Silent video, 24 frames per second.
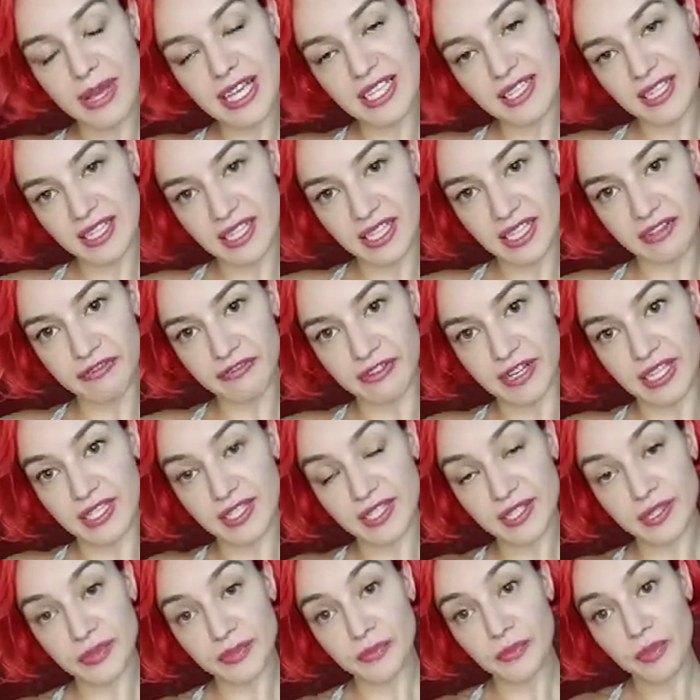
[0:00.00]
basic
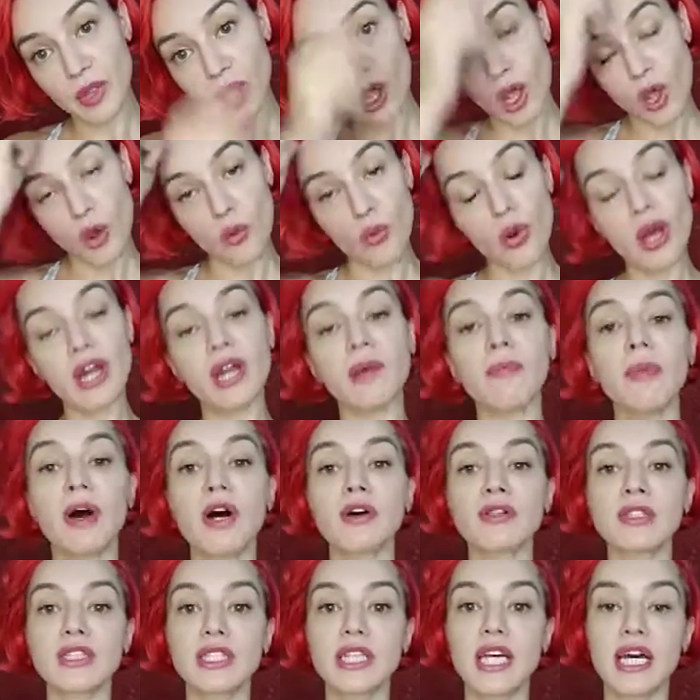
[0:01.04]
difference. What
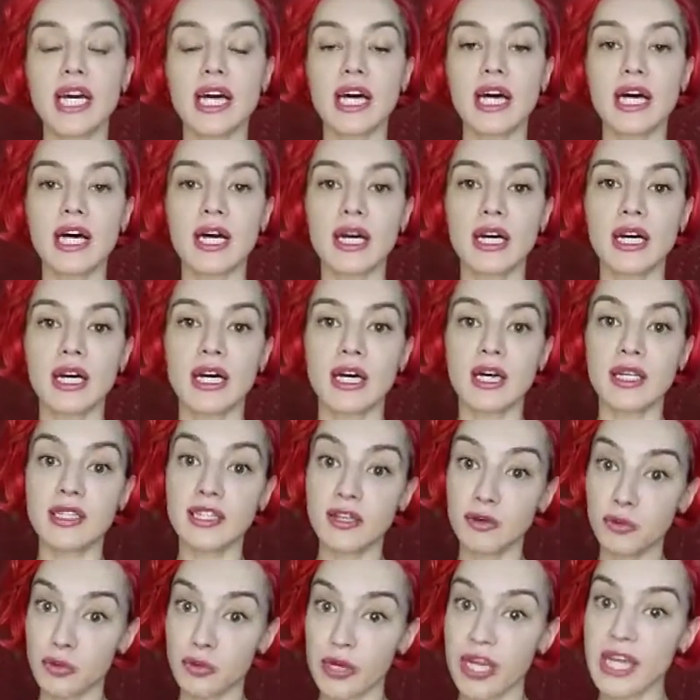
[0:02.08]
about
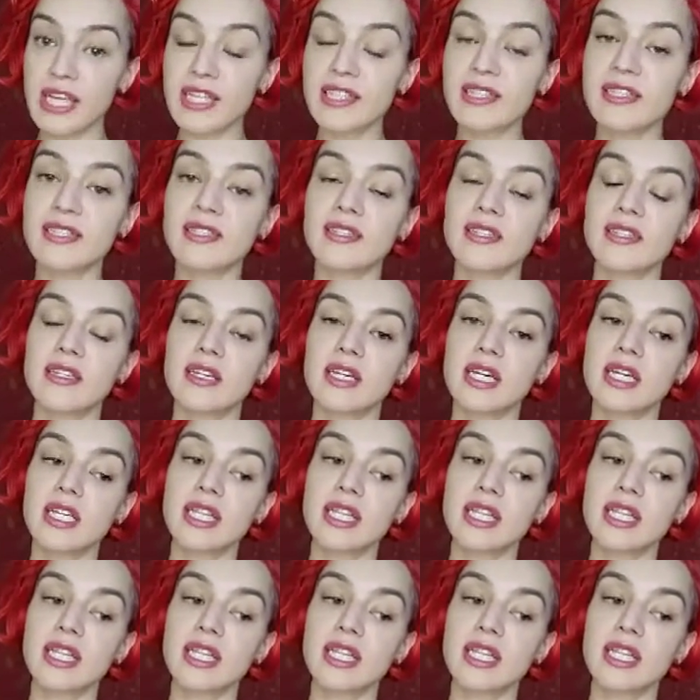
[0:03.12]
the weights?